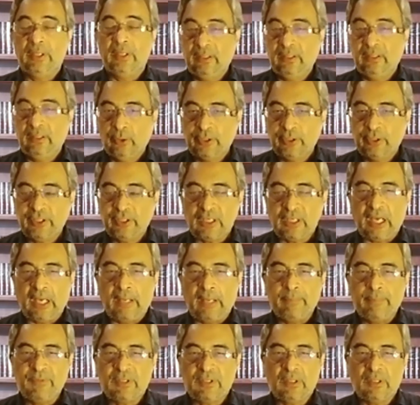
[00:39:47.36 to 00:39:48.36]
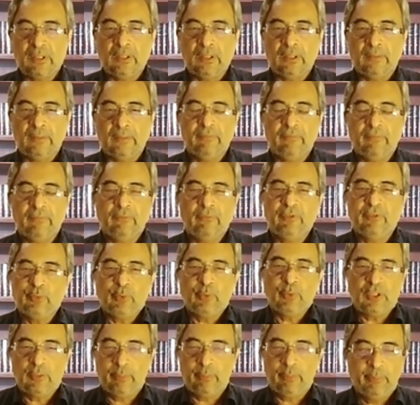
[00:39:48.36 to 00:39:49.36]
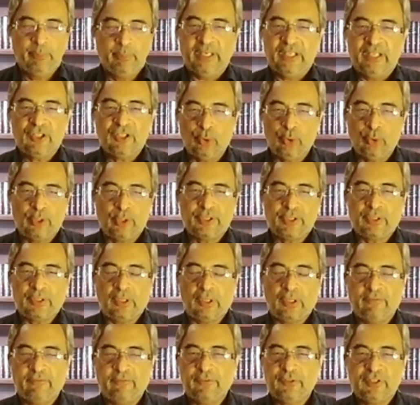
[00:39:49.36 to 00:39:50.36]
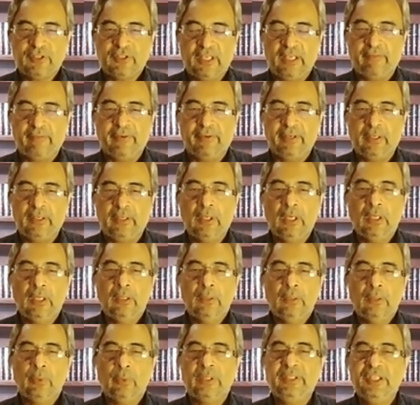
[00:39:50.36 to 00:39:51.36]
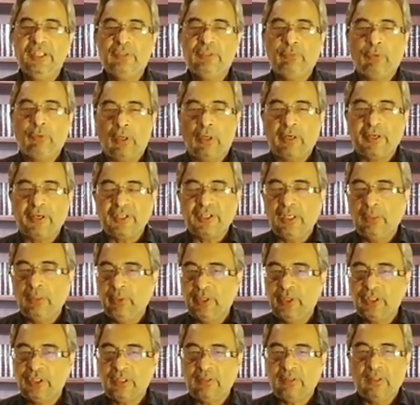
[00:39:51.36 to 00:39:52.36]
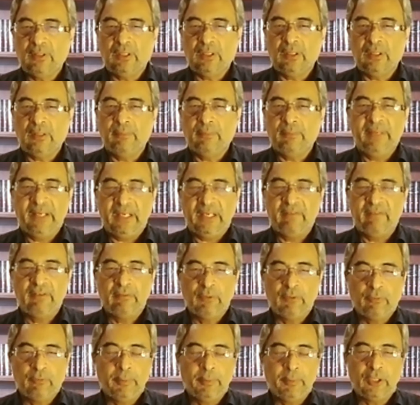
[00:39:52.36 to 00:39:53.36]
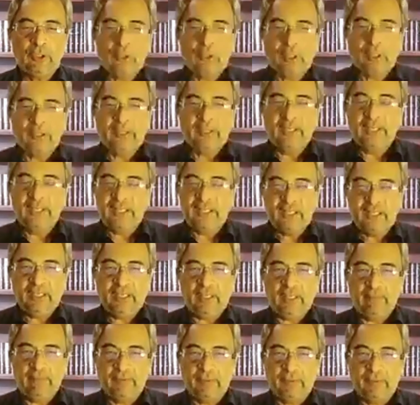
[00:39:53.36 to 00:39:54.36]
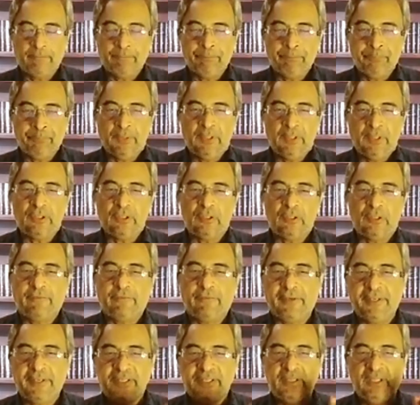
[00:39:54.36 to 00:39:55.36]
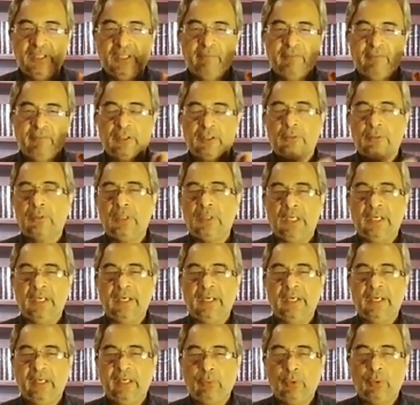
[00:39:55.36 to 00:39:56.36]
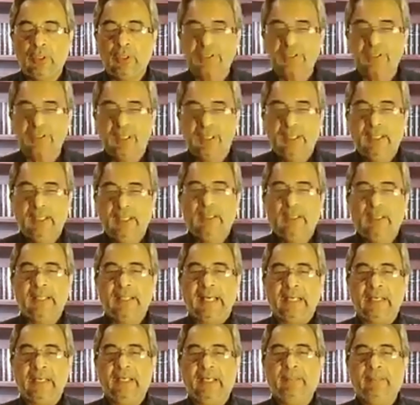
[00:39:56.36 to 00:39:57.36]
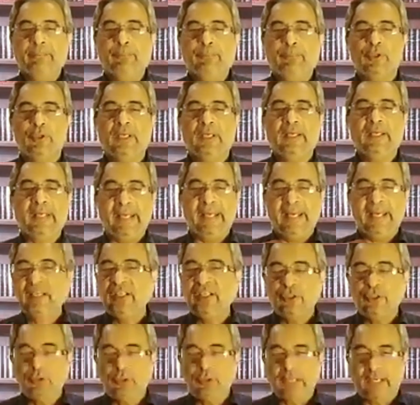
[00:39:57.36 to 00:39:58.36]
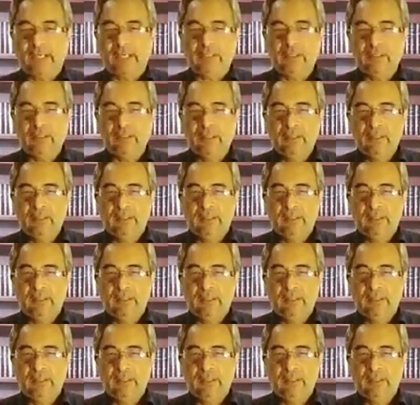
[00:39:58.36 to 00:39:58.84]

in those times, which was a big source of slavery, were these wars in which men and women would be caught and enslaved. So the first thing which the Quran did was that it put an end to that.